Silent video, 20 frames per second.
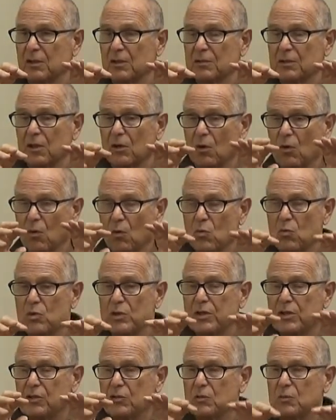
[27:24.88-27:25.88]
that
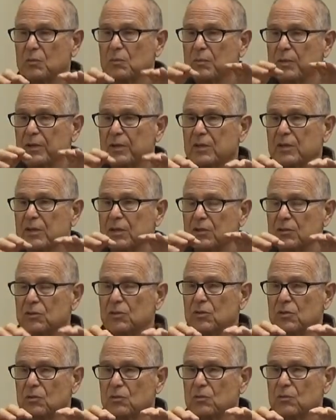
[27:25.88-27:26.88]
only a human being can
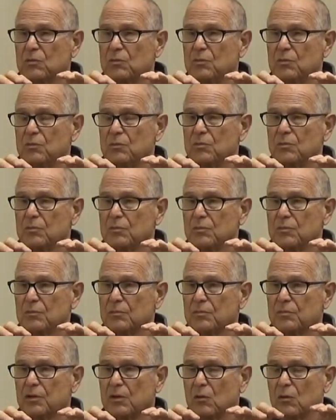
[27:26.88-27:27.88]
do,
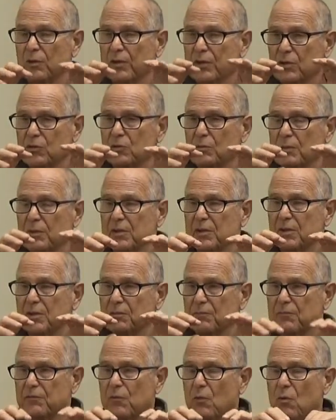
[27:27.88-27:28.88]
that only a human being can
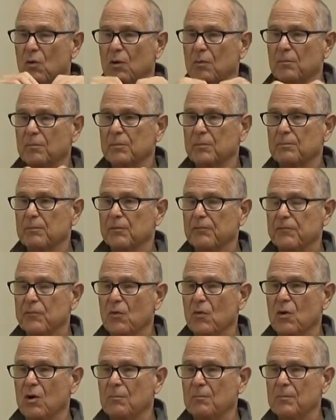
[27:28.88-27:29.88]
form,
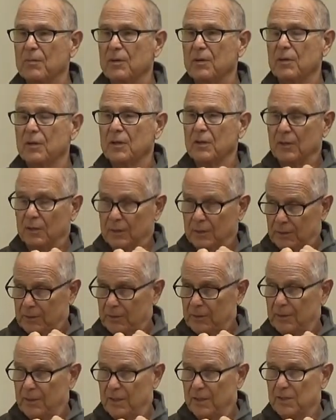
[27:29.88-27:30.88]
perform,
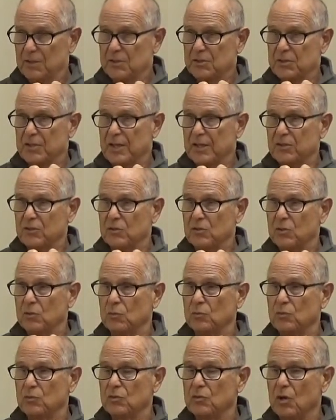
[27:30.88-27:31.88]
is that to
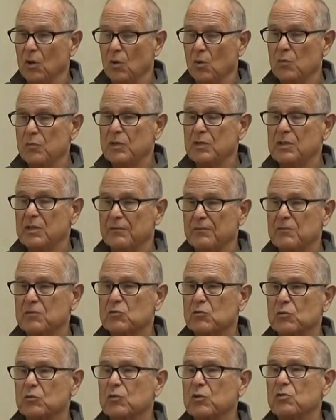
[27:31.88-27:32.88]
know the
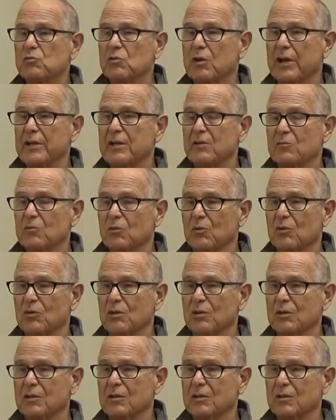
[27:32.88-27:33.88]
difference between right and
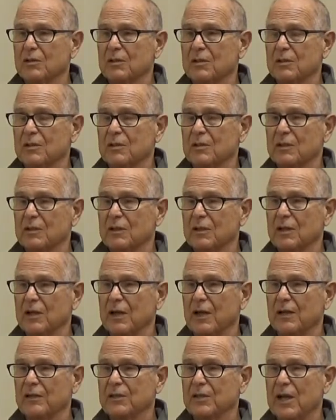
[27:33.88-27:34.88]
wrong
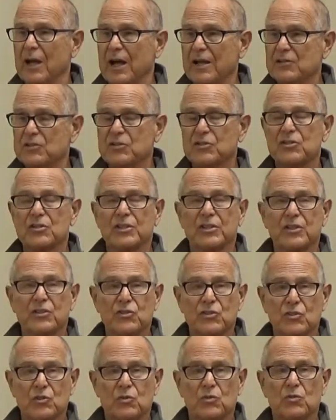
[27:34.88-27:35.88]
and consciously
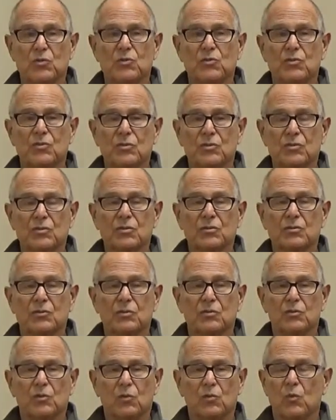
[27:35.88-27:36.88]
choose to
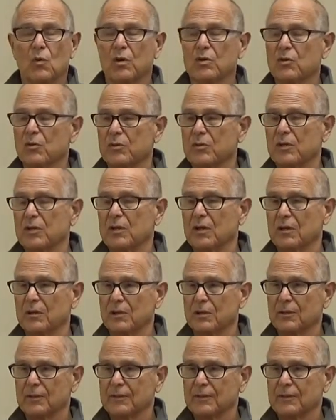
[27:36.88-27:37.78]
do one or the other.